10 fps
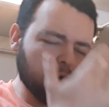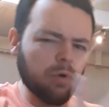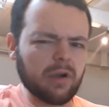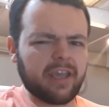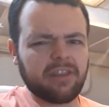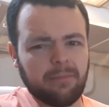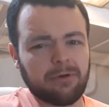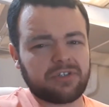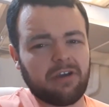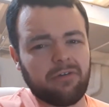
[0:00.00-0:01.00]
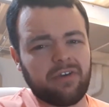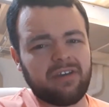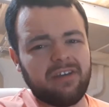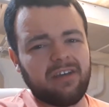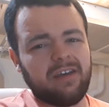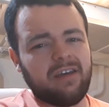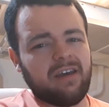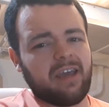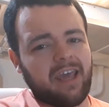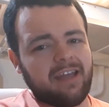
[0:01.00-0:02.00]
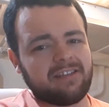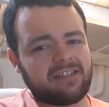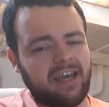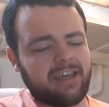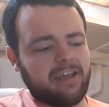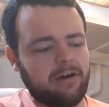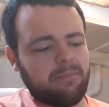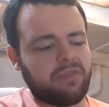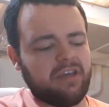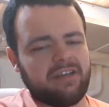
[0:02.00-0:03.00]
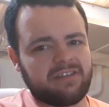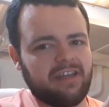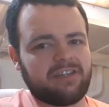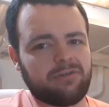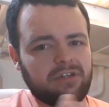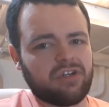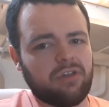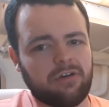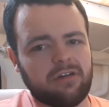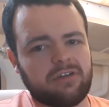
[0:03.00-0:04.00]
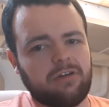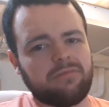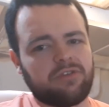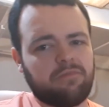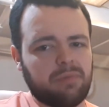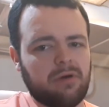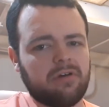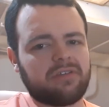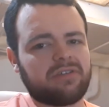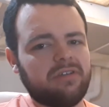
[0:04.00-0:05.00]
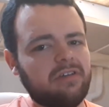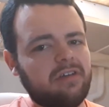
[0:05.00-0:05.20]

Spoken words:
Or get the most out of it. Again, stacking up things next to each other in terms of blocks